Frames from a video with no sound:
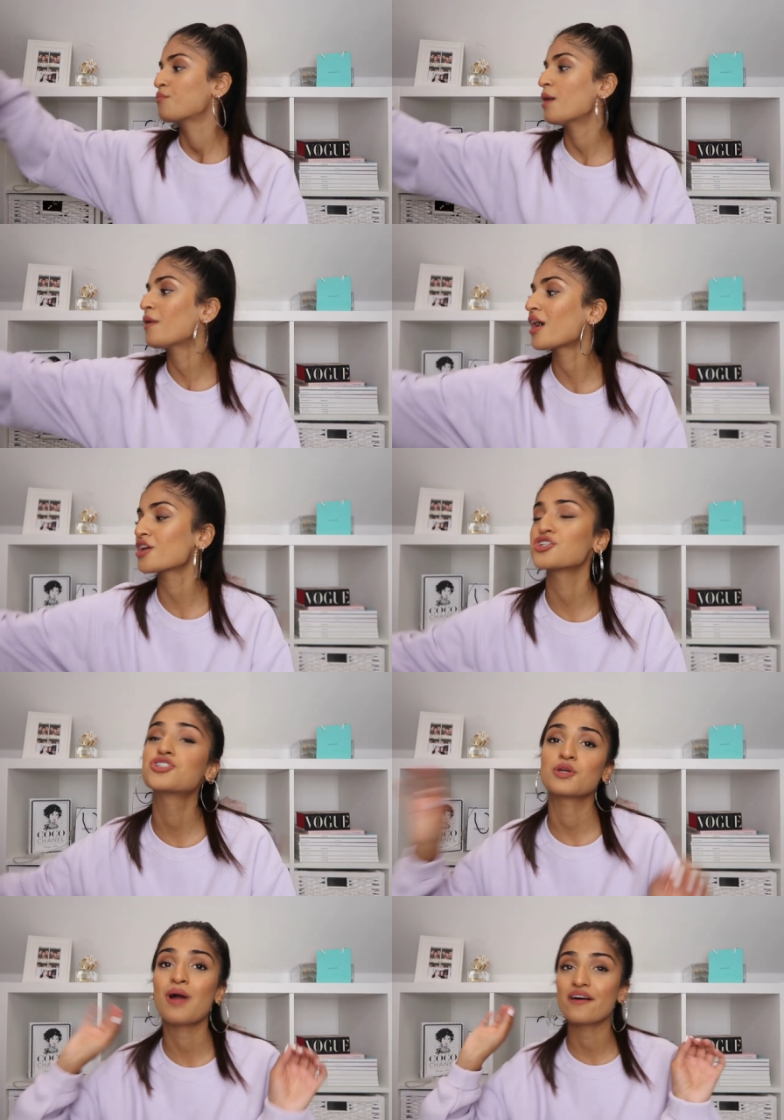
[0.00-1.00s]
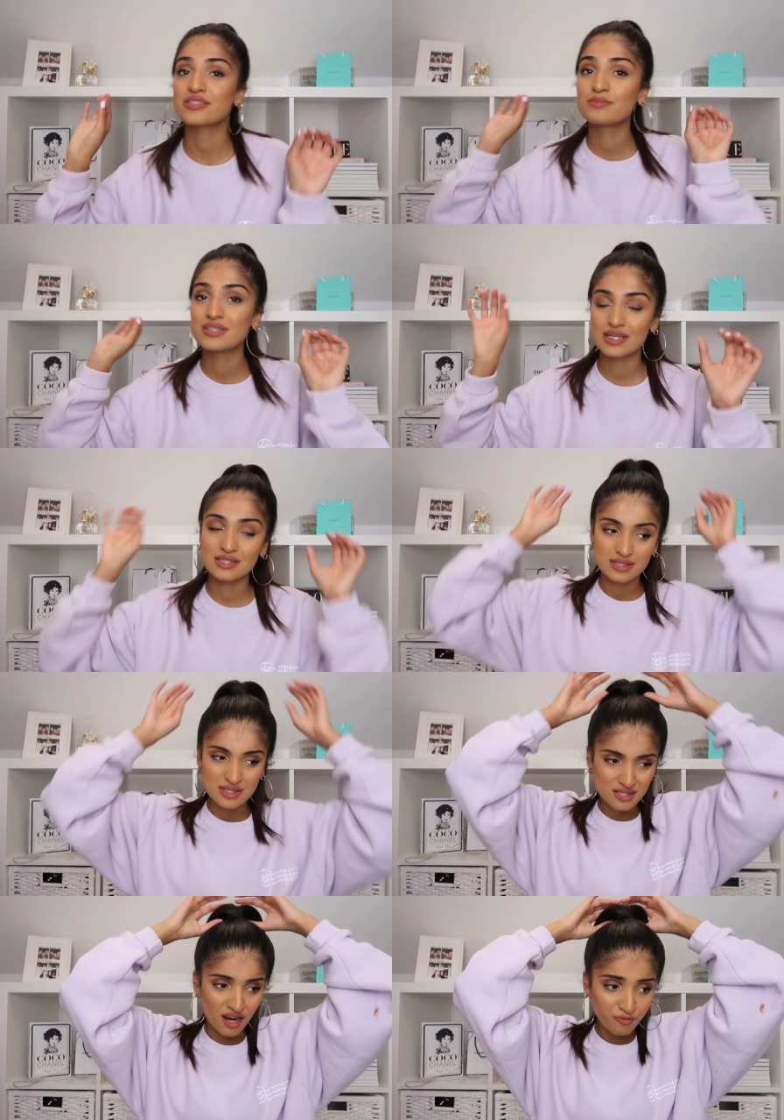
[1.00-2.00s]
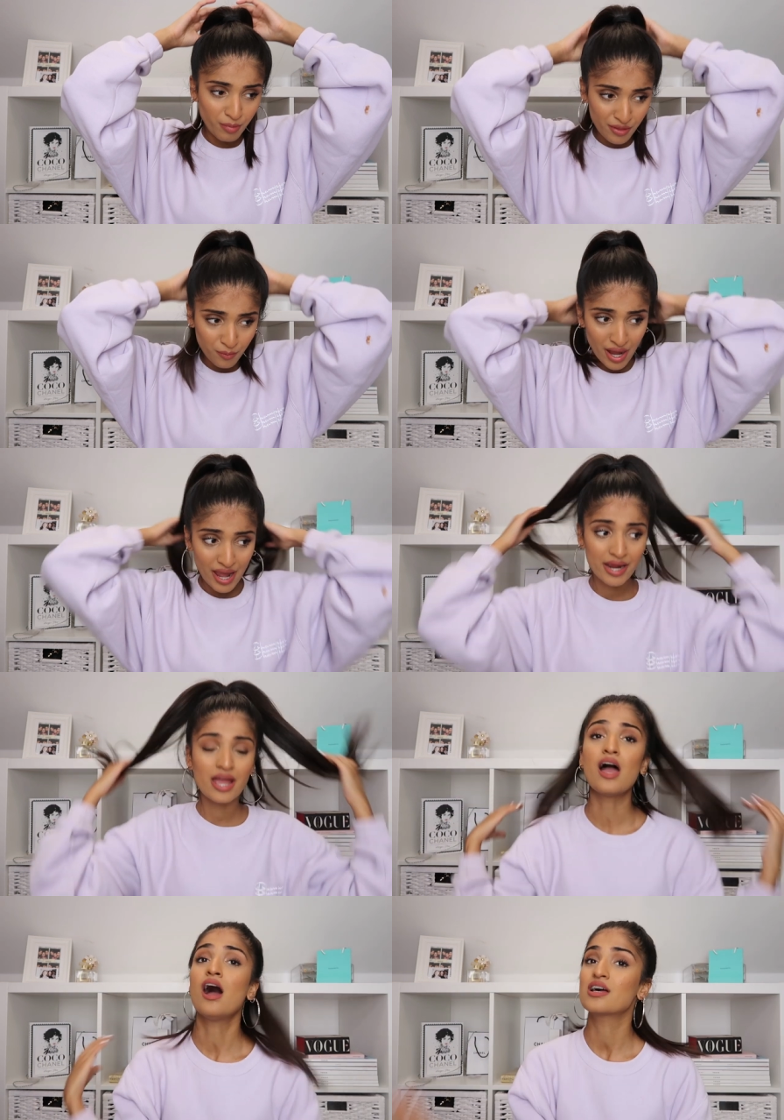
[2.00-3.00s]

Primark actually do have some decent stuff, by the way.